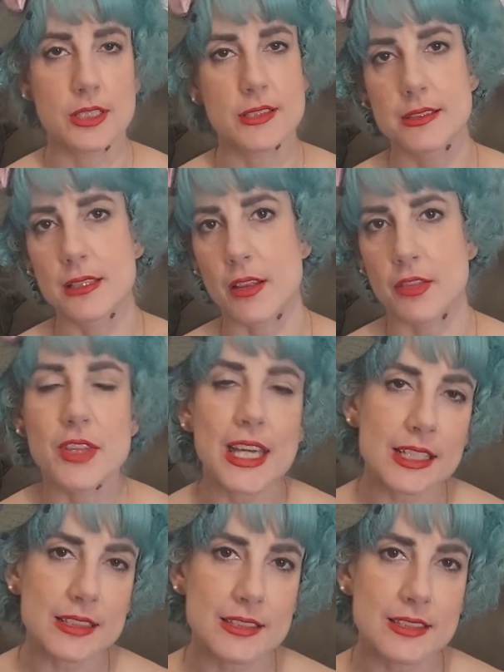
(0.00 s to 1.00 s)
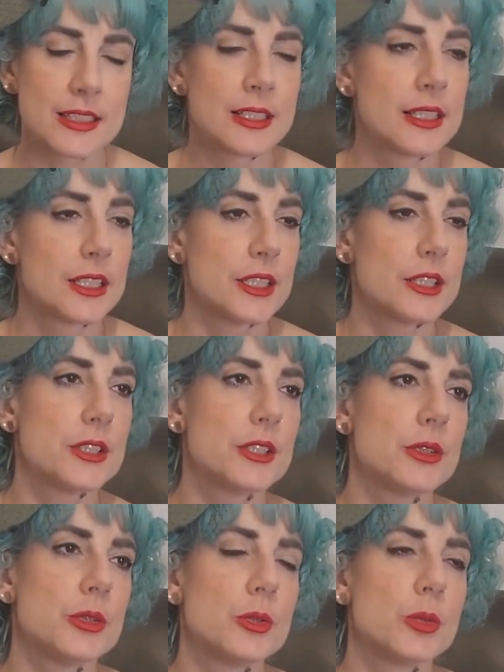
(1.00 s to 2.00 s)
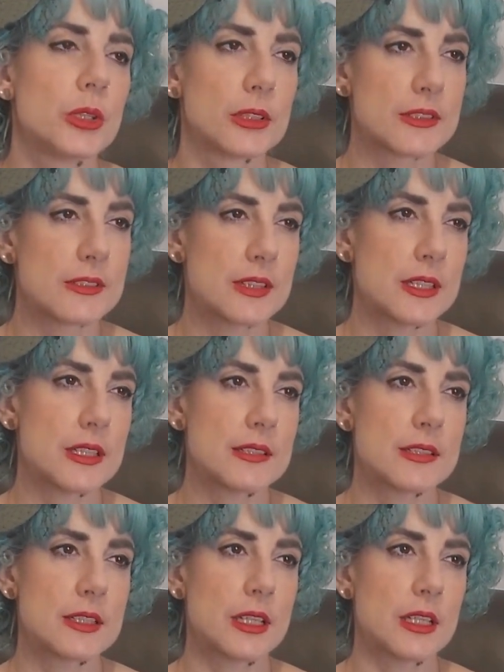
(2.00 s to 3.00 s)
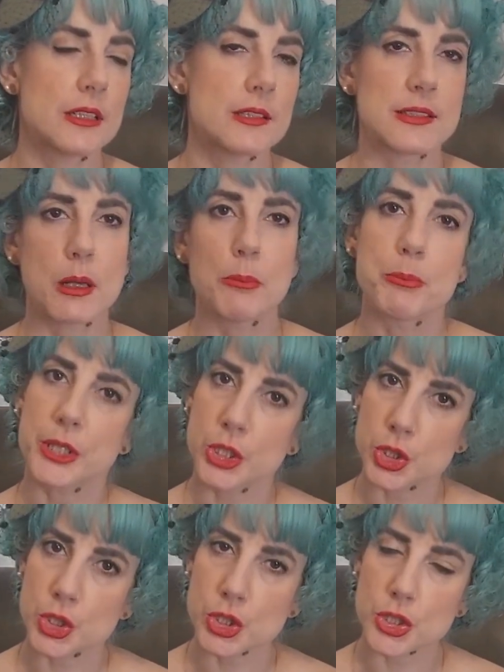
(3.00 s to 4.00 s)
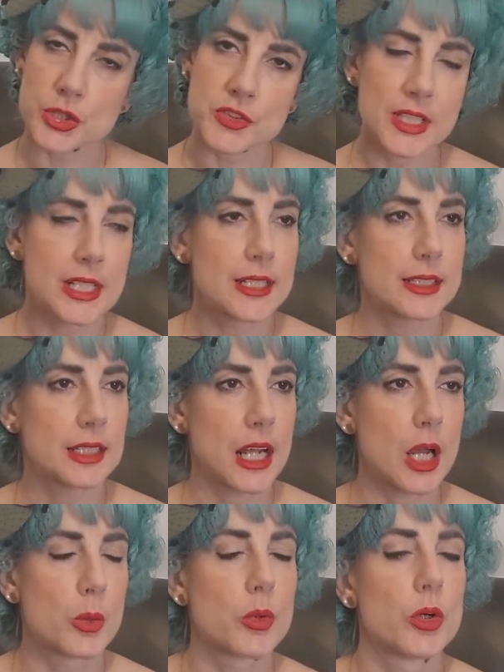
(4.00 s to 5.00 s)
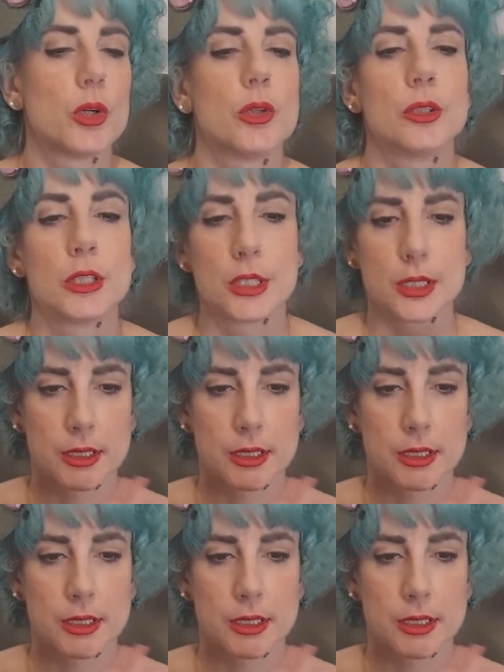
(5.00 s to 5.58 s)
It's not that. You will see it in some pictures that I will